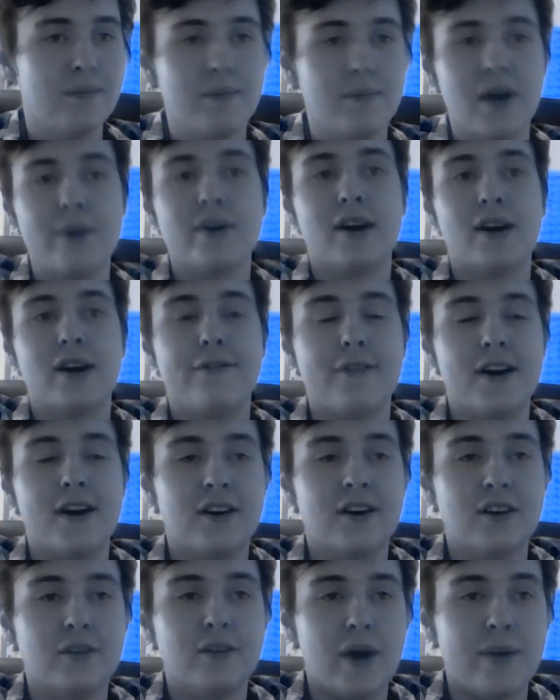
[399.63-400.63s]
maybe I
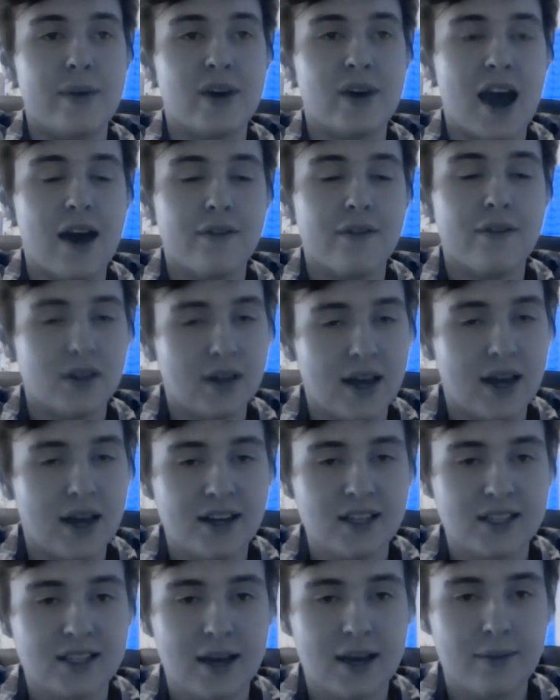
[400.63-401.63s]
failed, maybe I haven't, and I
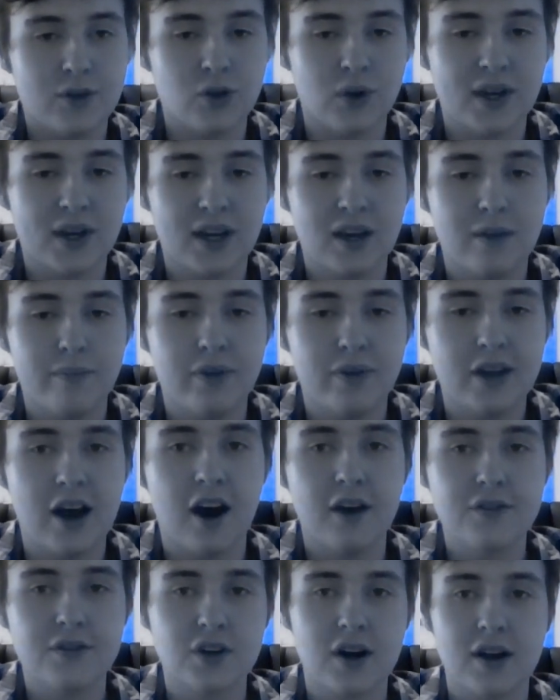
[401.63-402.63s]
just kept doing it. But
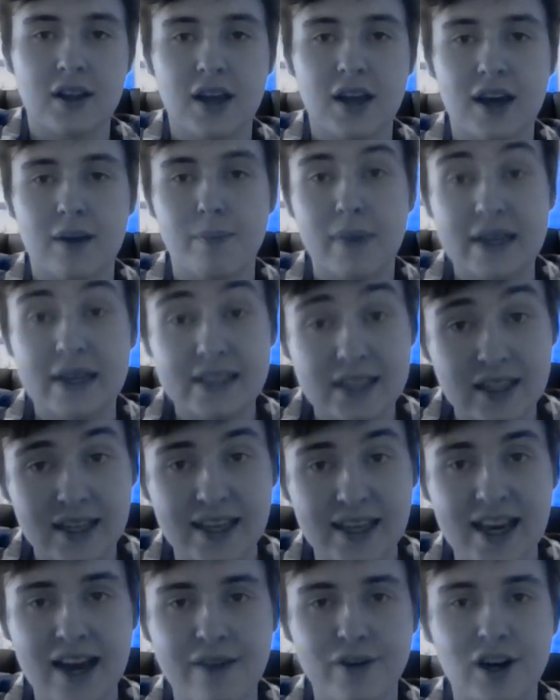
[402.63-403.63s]
after I like mentally
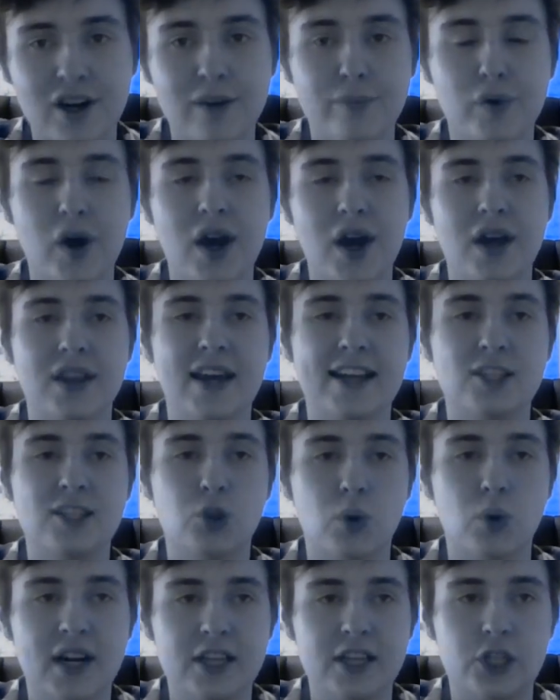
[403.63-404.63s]
gave up,
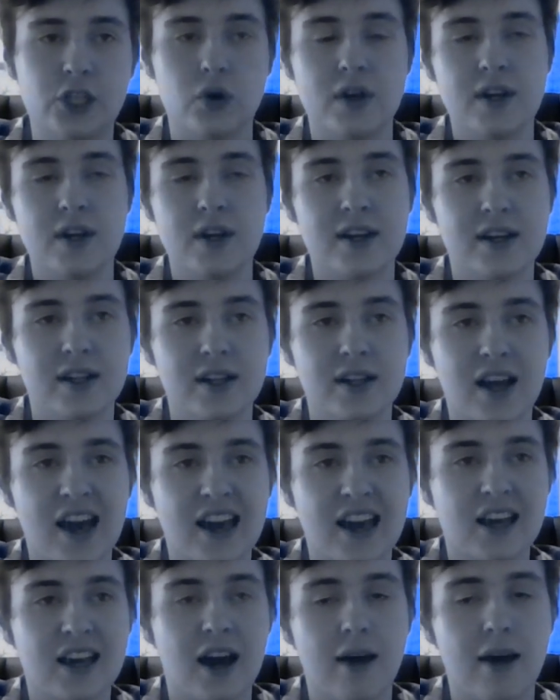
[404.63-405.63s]
that's when I treated it
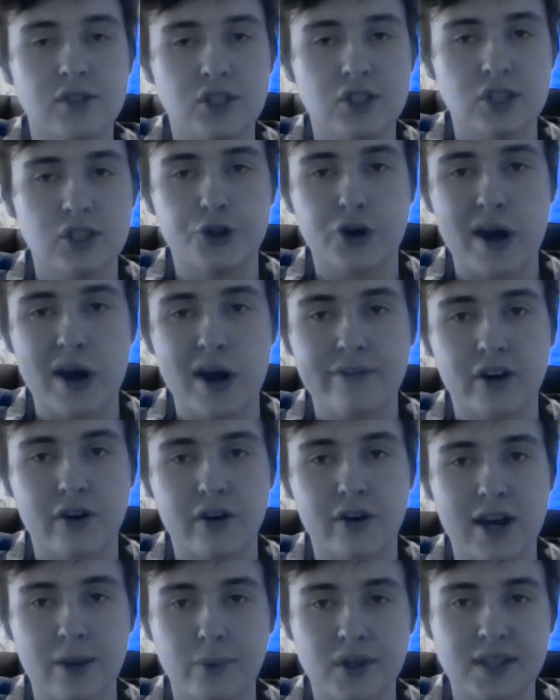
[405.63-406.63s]
like I was just driving
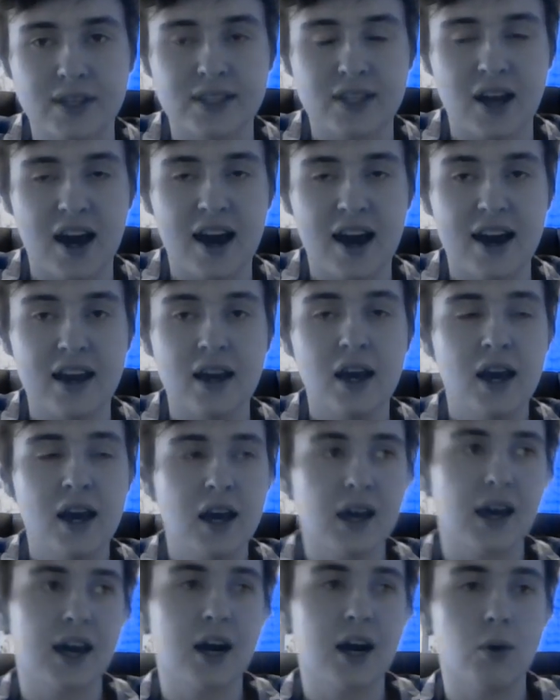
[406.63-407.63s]
around with this guy
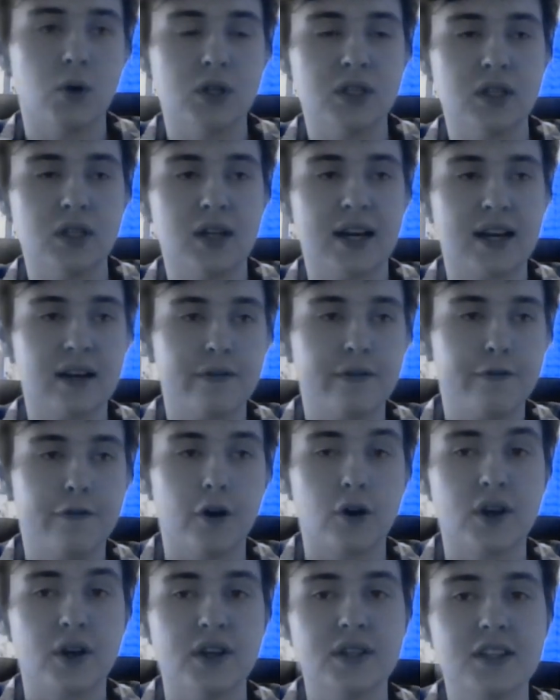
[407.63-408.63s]
and I wasn't
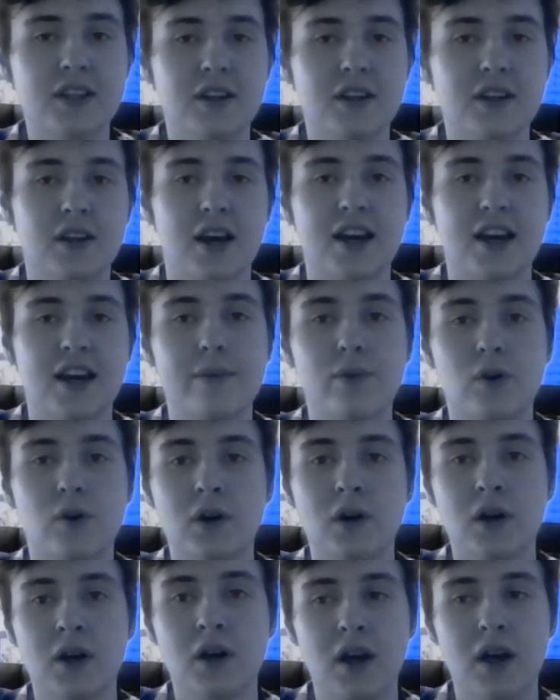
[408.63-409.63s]
focused
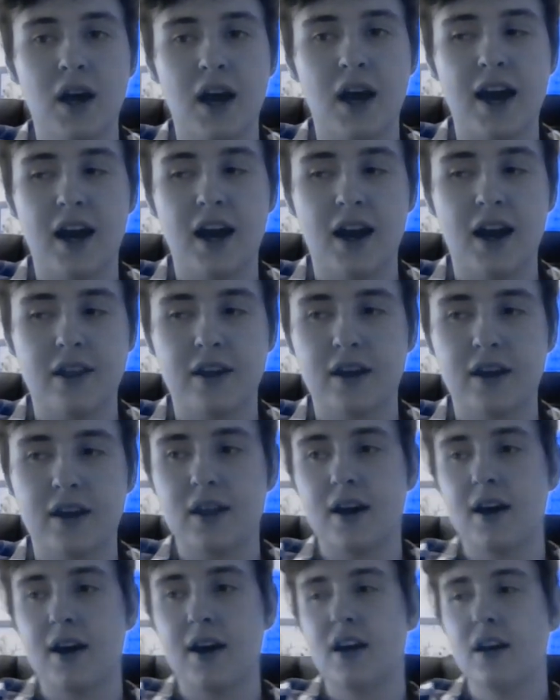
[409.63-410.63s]
anymore. And I think
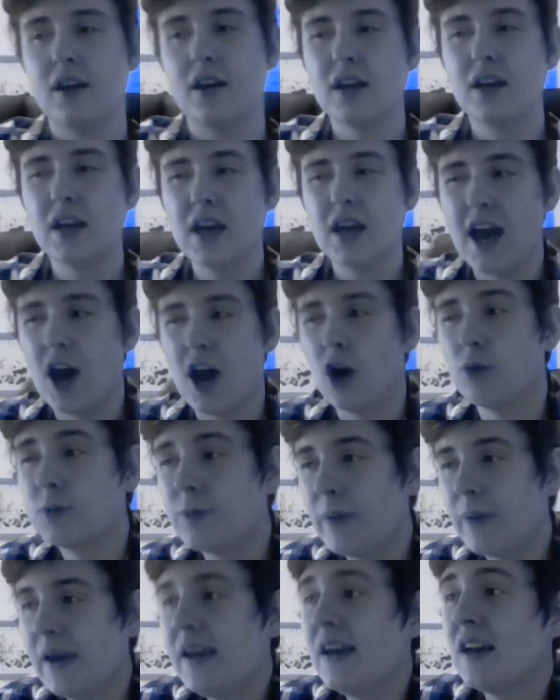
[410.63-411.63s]
that
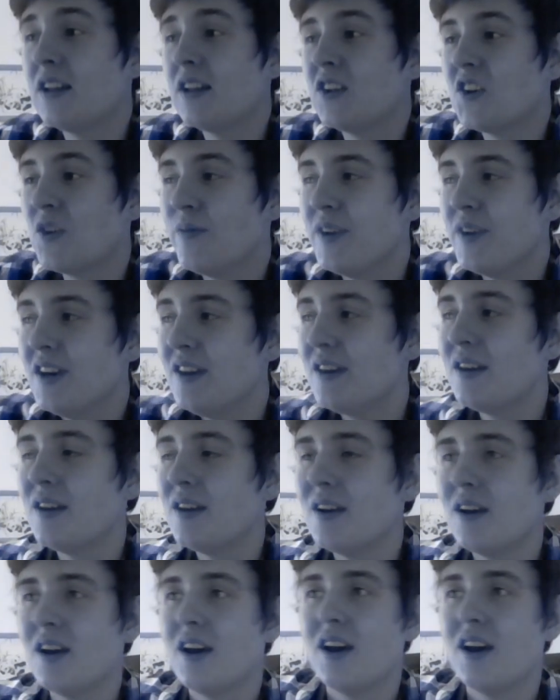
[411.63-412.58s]
helped me a little bit,